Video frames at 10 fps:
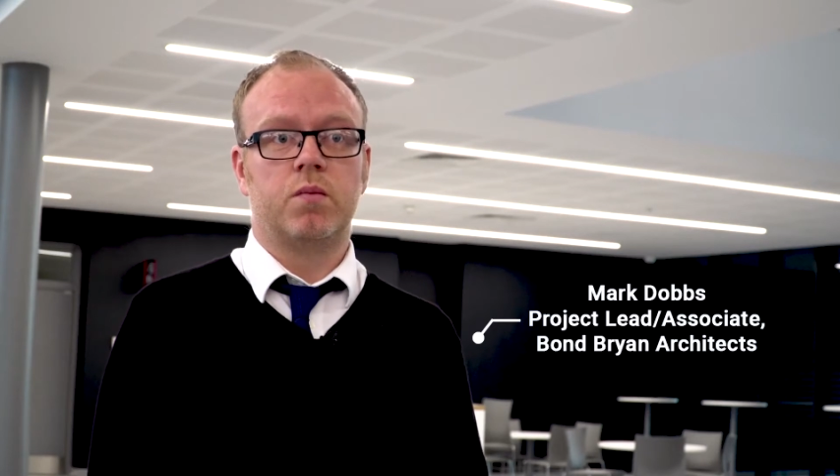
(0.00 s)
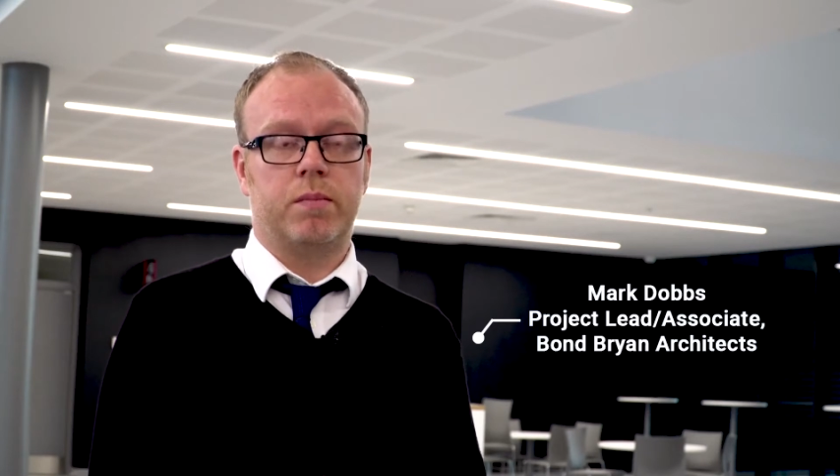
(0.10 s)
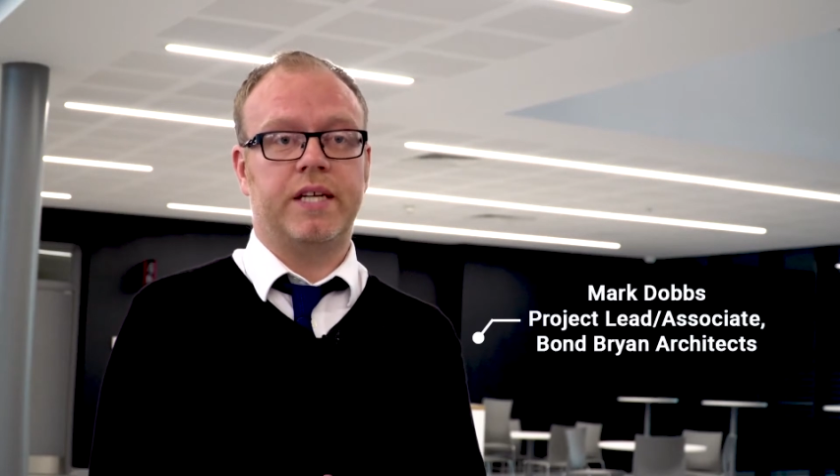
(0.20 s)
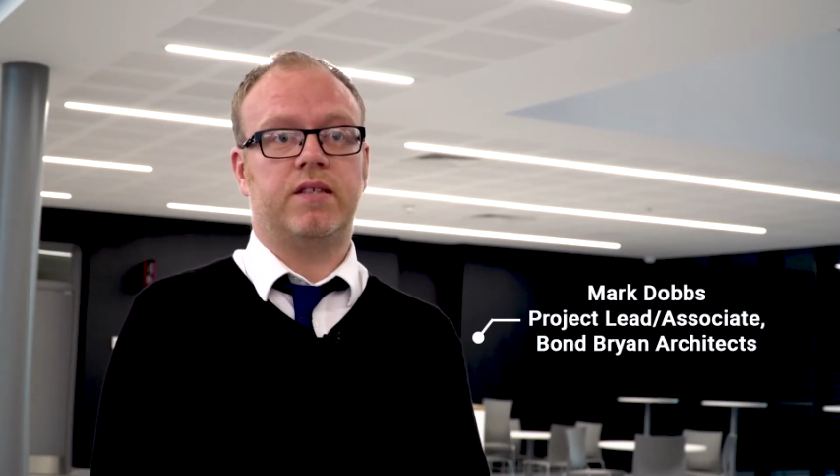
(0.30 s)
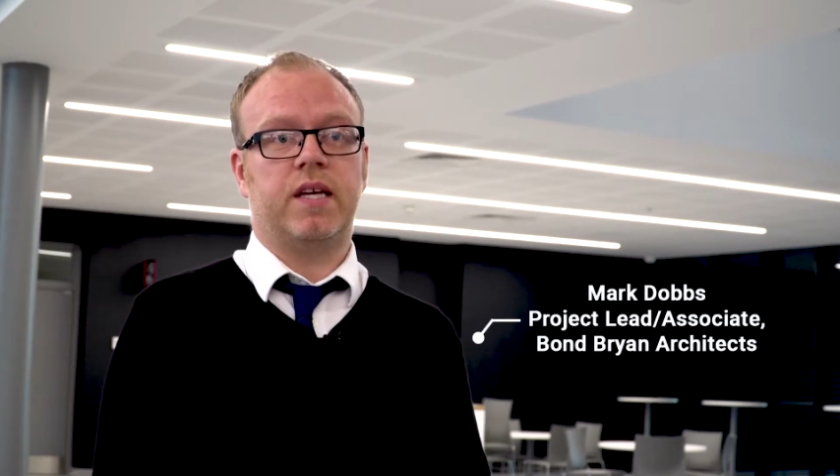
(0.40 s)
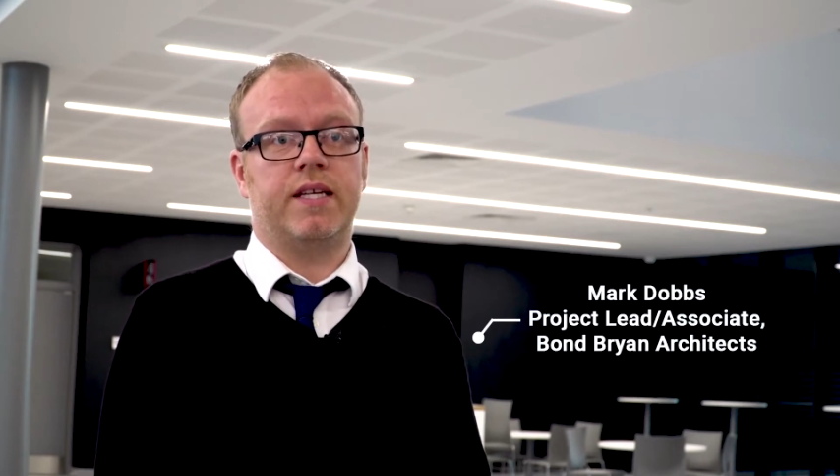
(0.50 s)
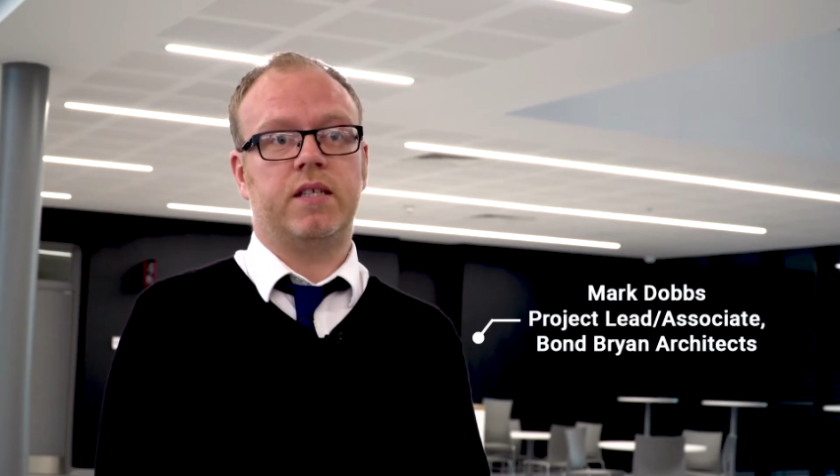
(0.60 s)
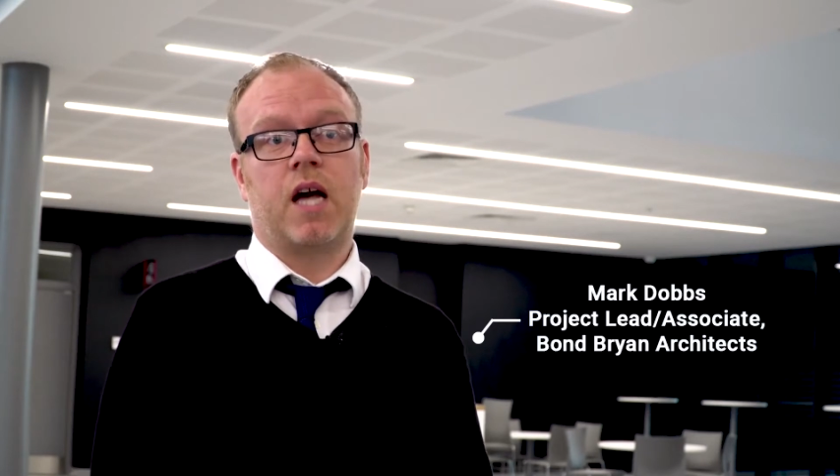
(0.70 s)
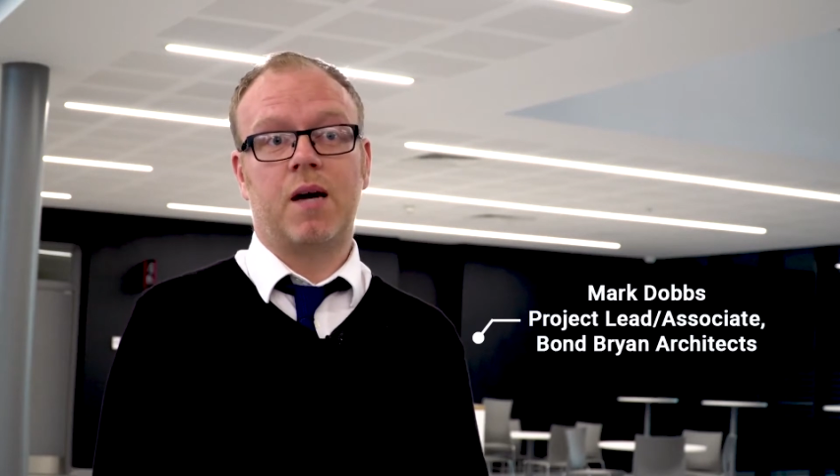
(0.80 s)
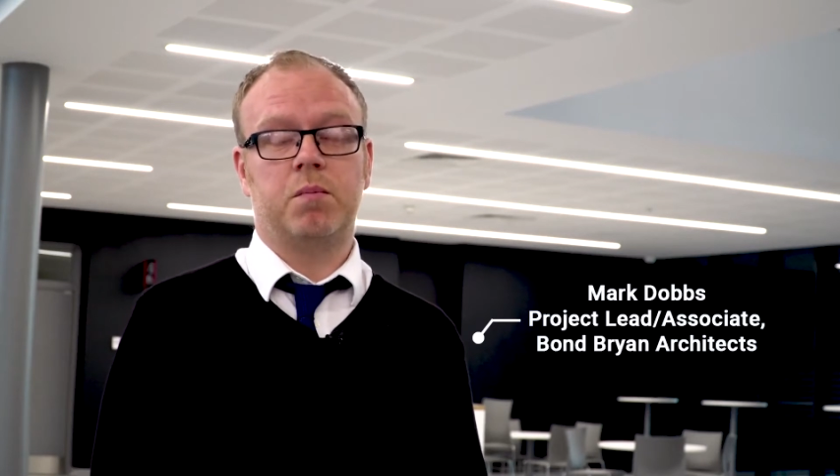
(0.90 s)

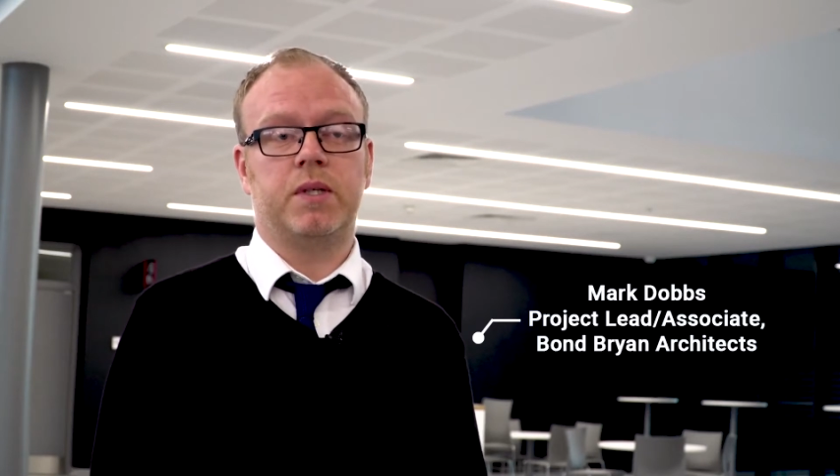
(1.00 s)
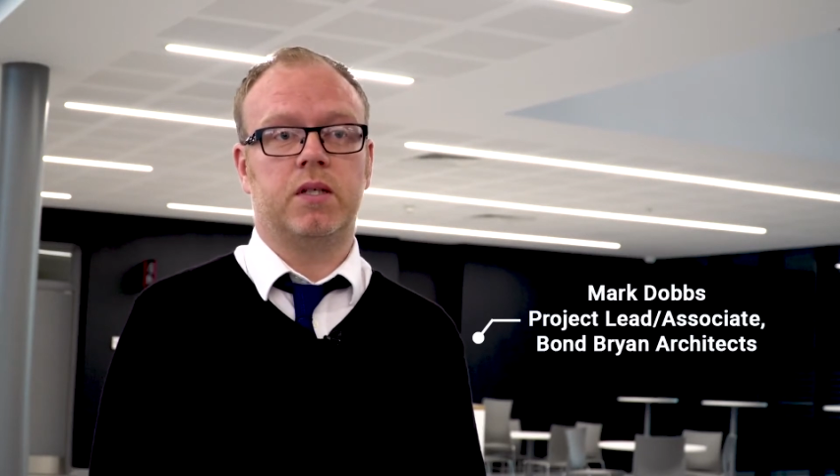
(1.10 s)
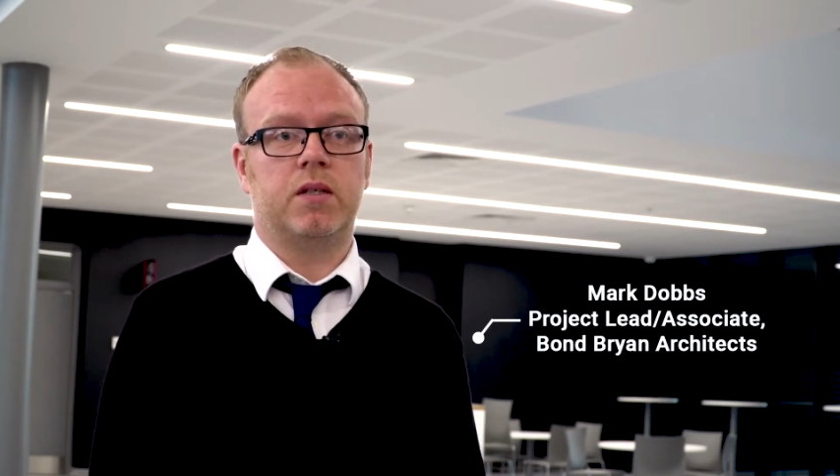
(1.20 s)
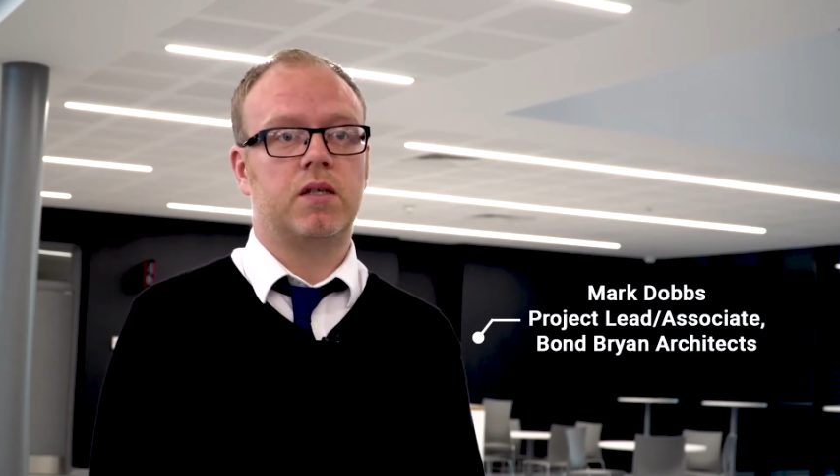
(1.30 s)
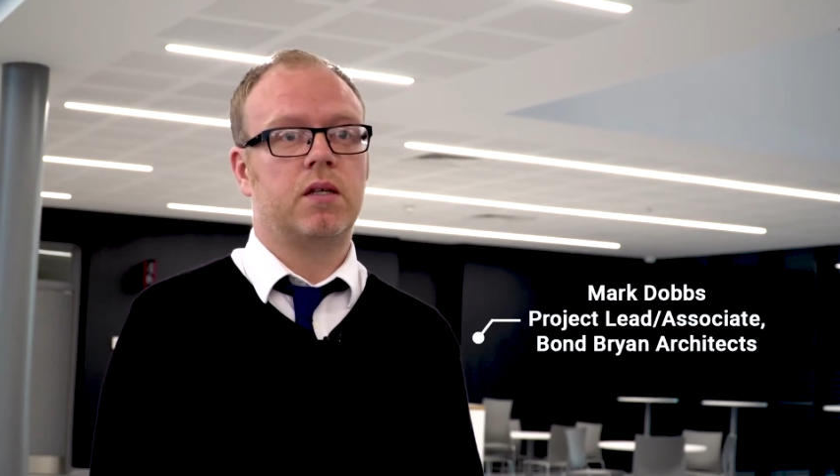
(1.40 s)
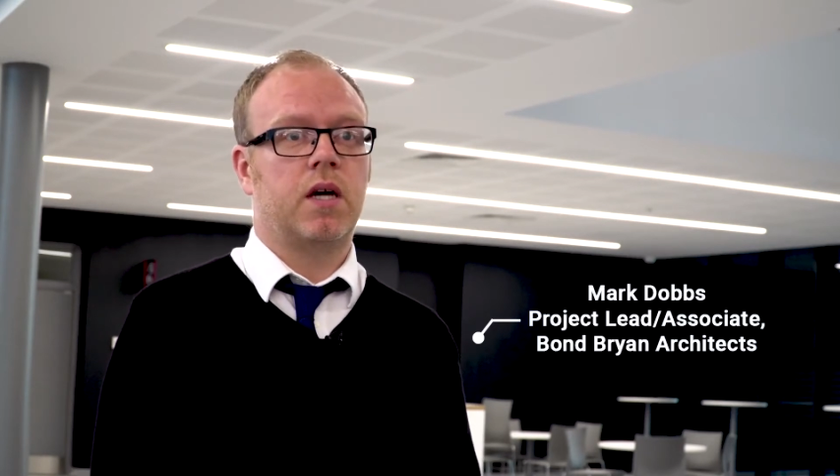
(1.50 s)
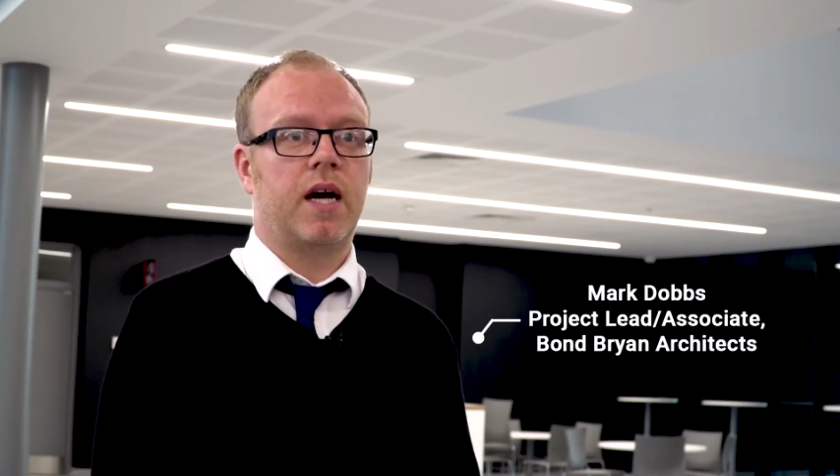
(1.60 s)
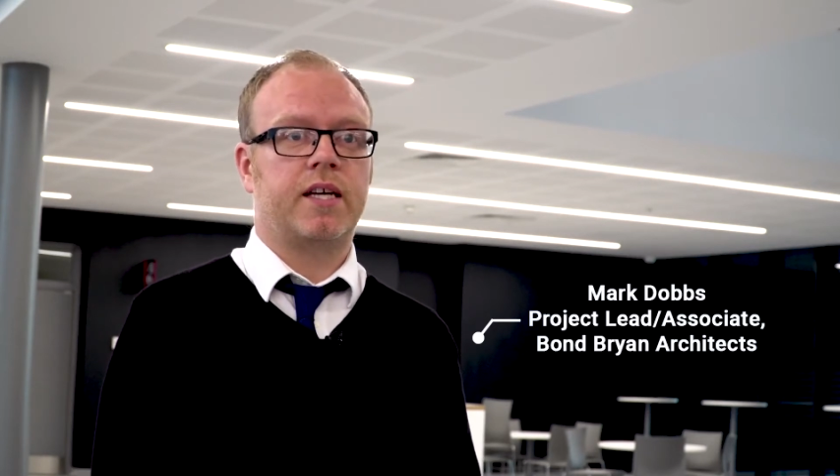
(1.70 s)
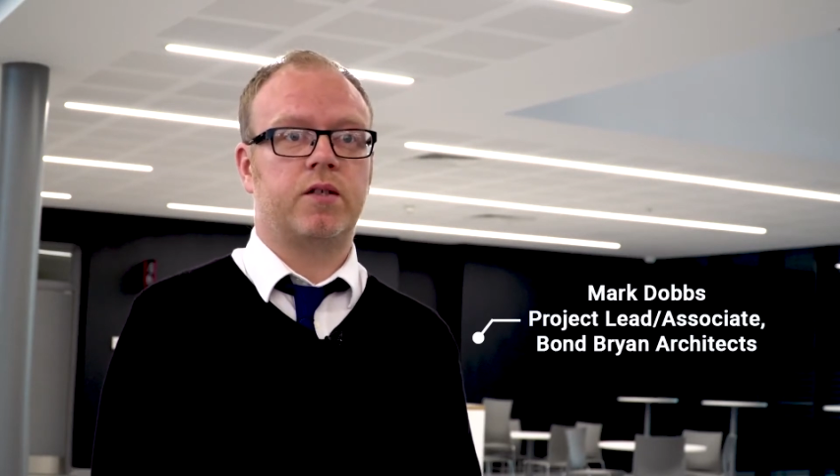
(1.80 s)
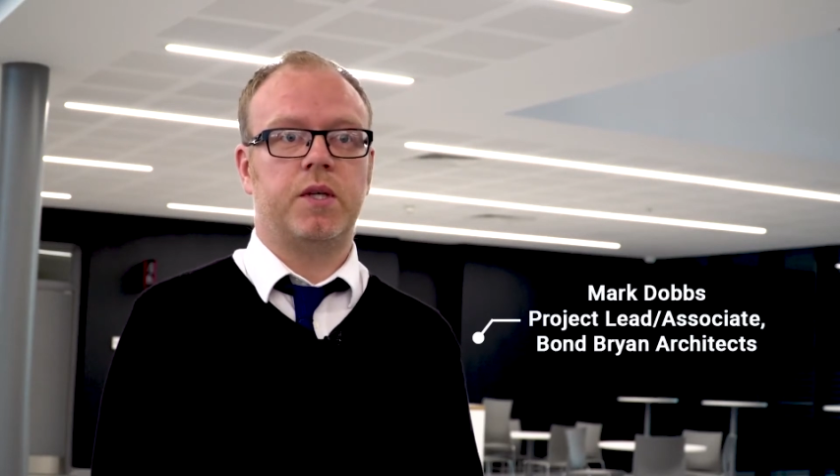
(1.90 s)
maintain and build a
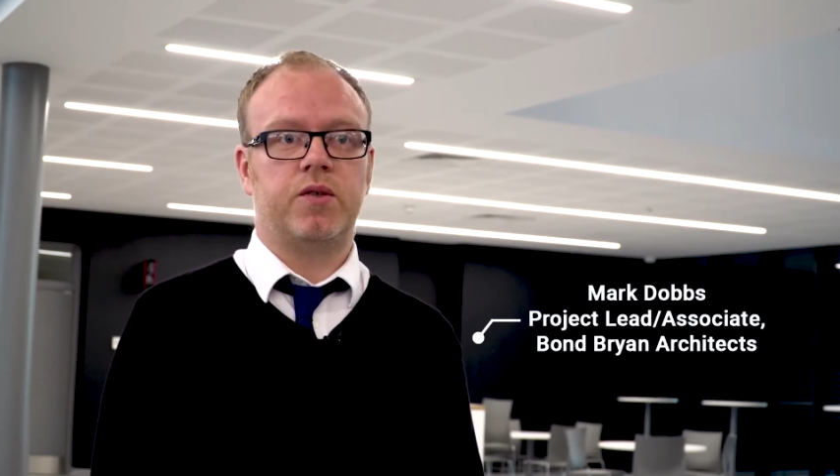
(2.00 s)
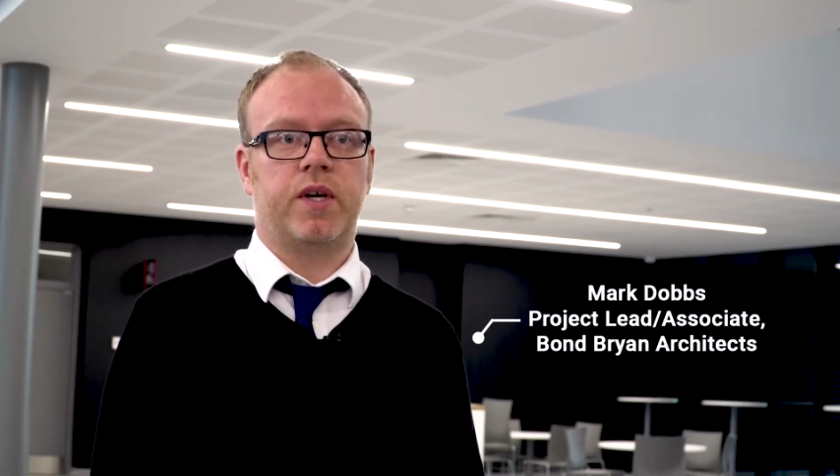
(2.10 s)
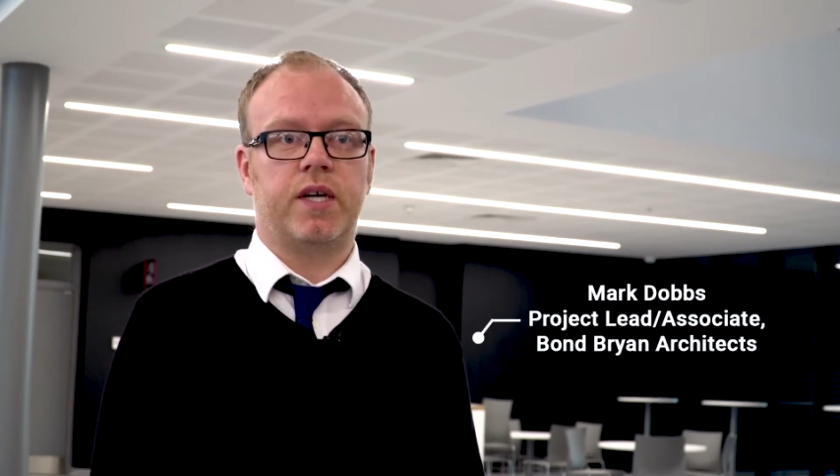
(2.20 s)
high-speed